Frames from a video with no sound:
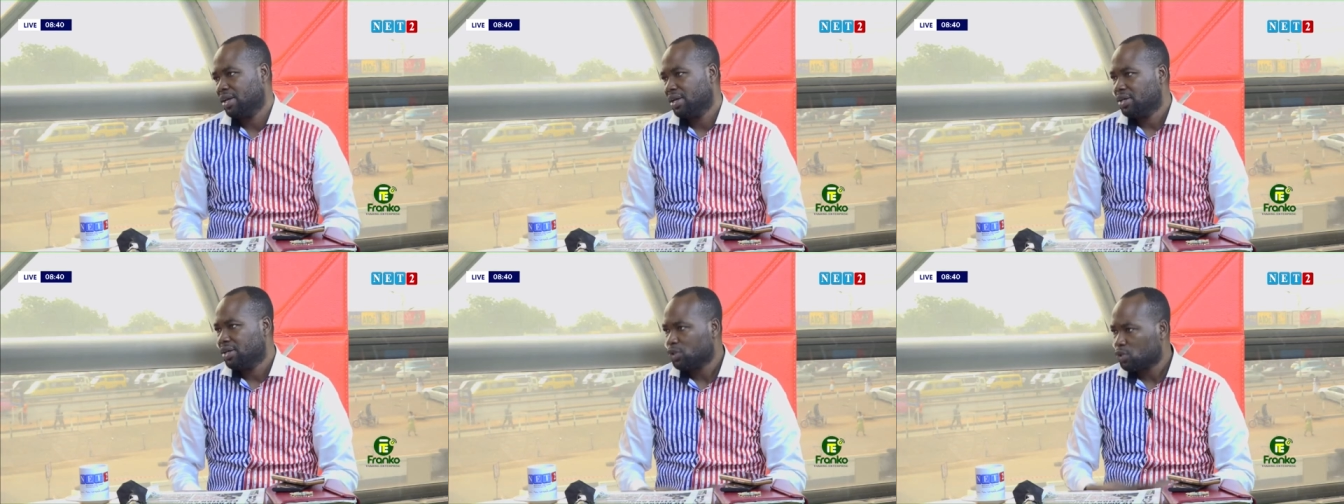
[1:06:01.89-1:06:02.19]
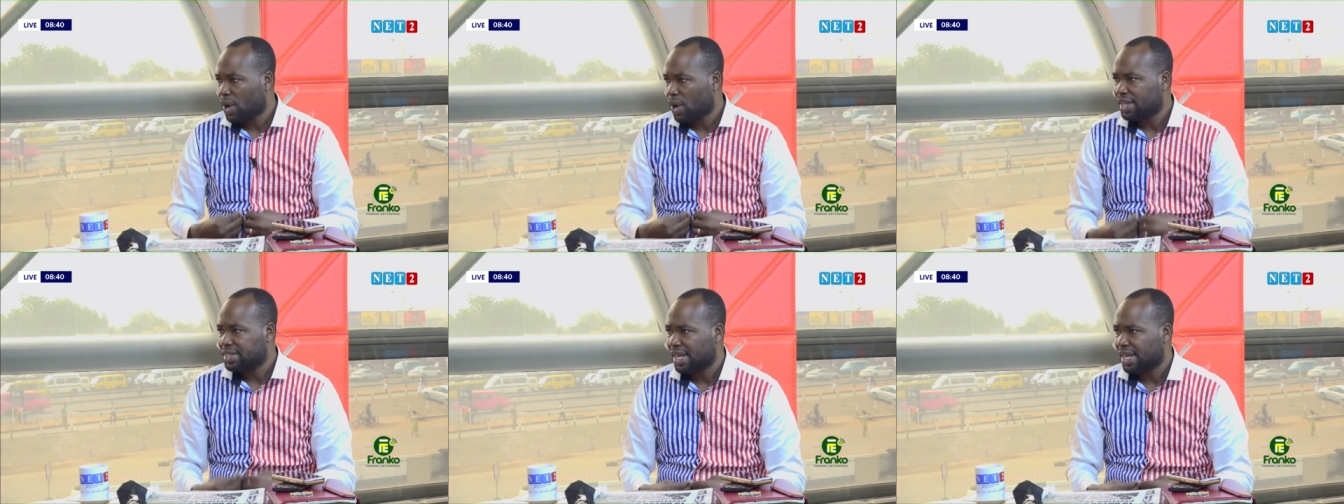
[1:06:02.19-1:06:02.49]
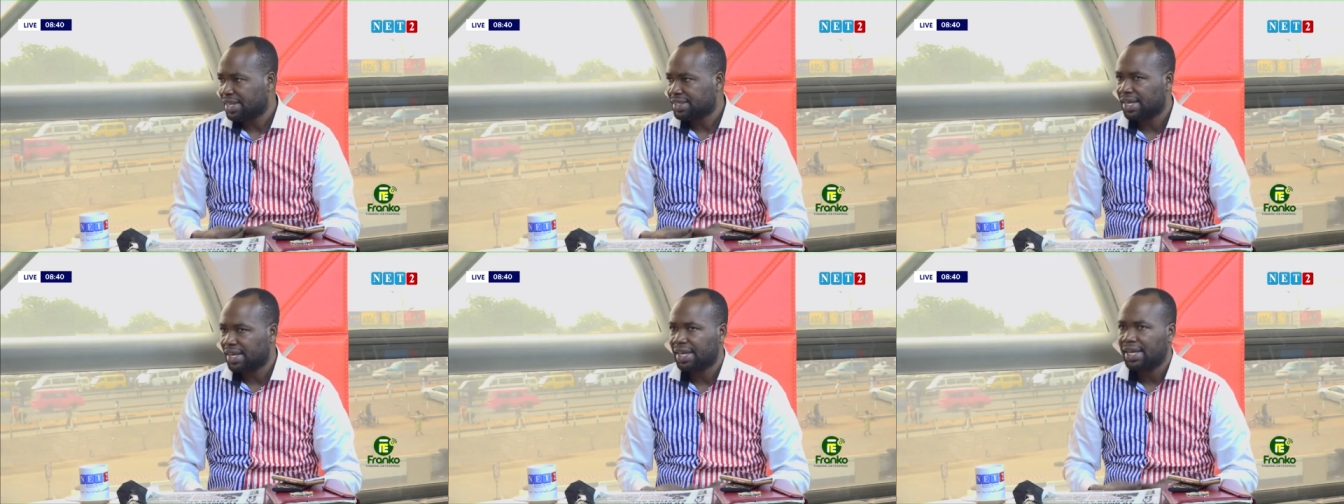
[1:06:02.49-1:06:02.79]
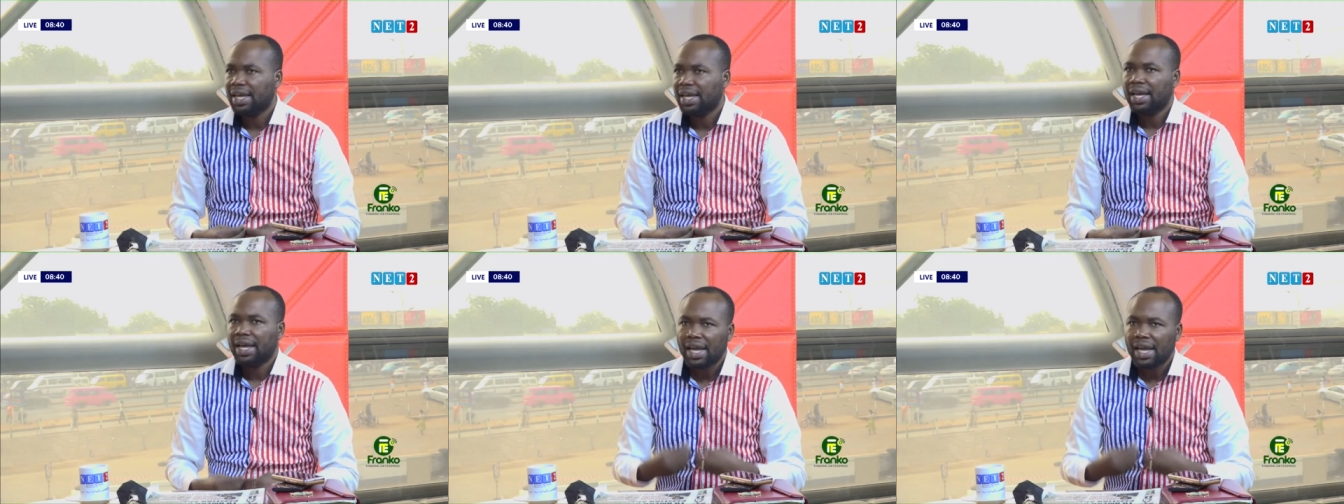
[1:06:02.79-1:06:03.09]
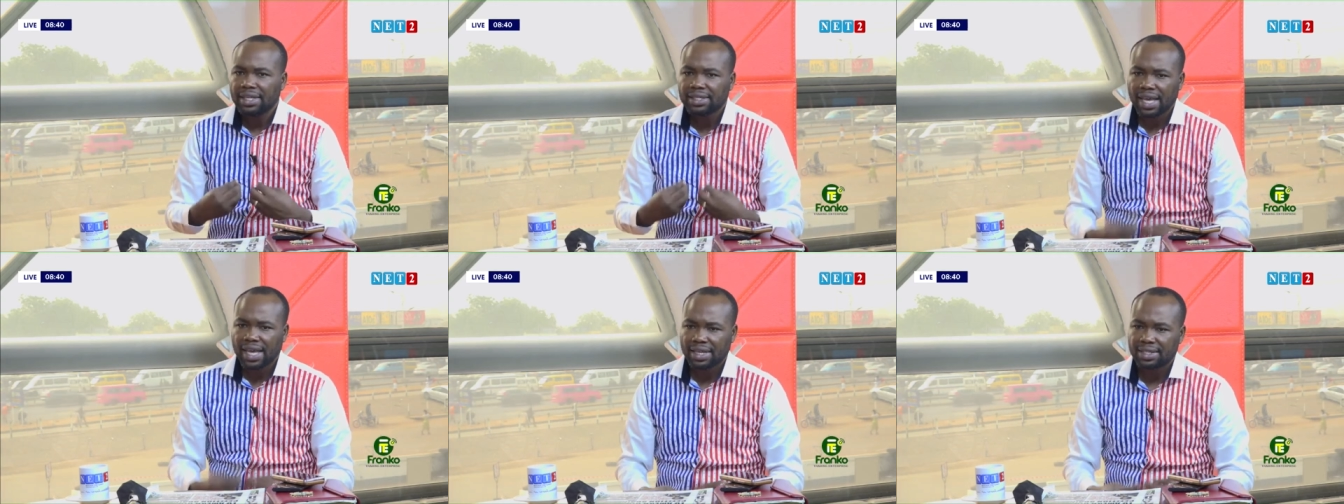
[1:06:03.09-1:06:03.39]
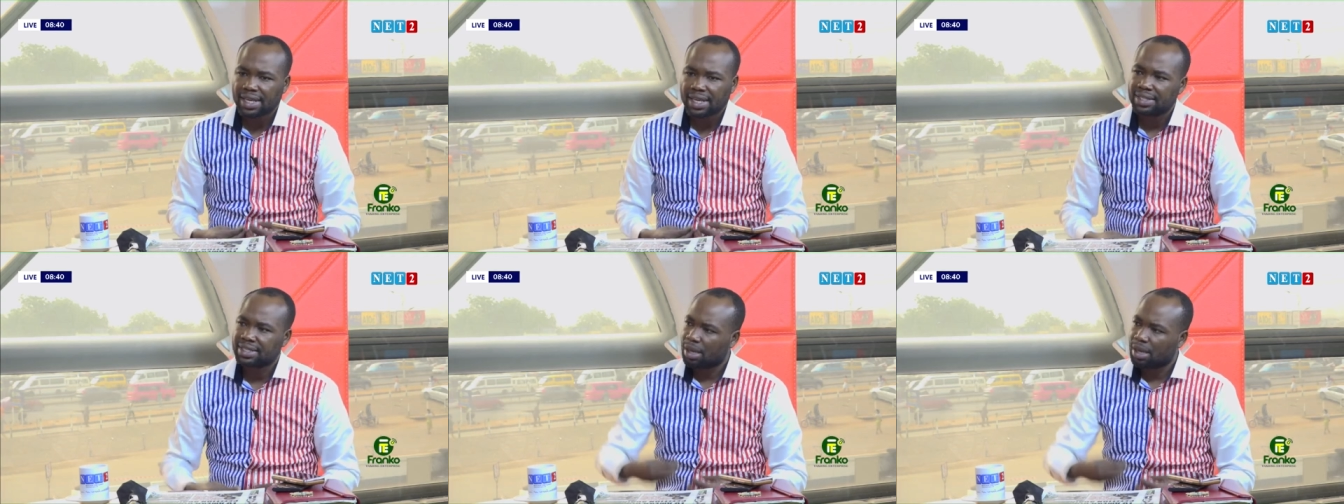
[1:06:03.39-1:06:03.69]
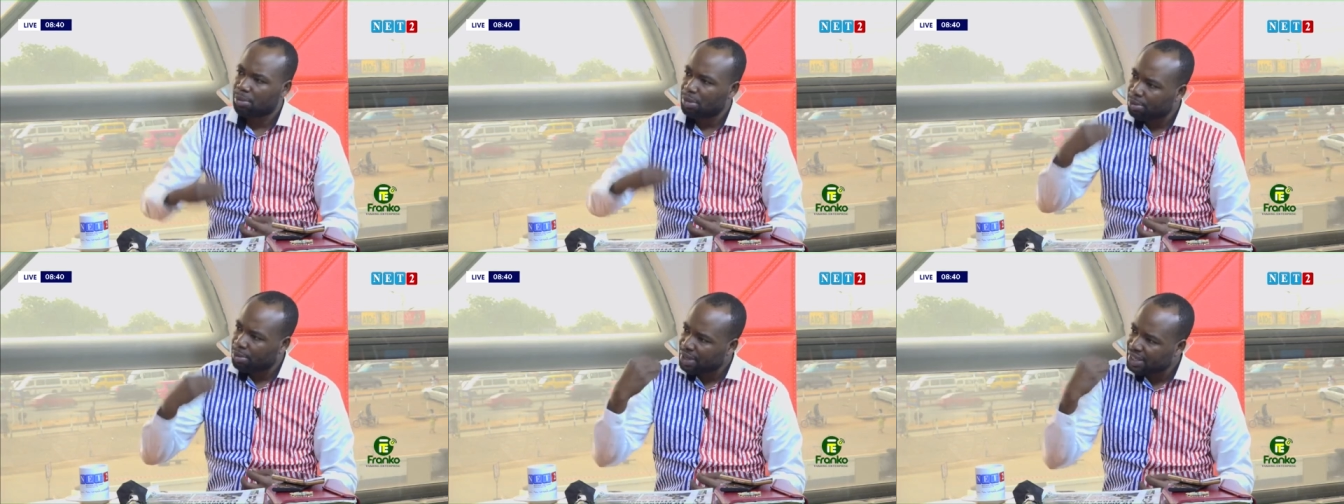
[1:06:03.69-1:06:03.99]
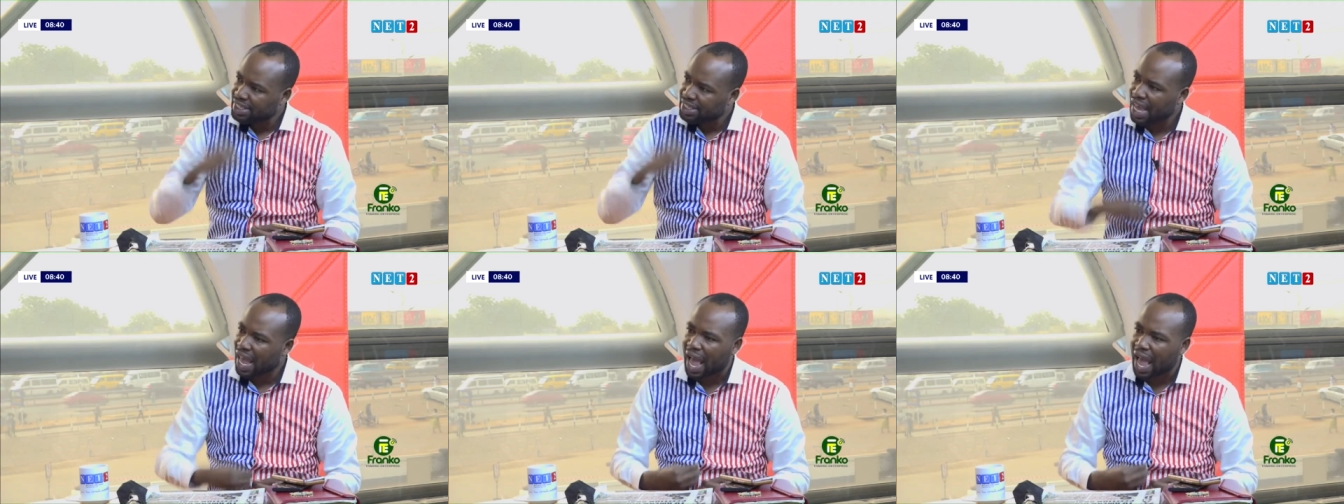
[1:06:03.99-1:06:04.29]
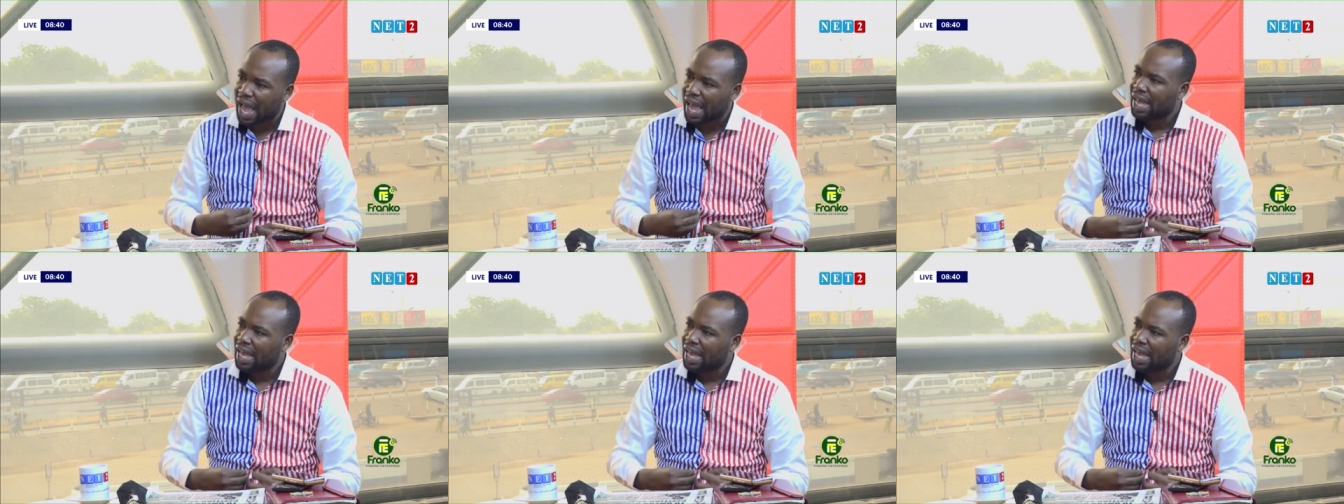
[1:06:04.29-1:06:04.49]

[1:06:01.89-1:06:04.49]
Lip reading: So what I say esa se se me me sha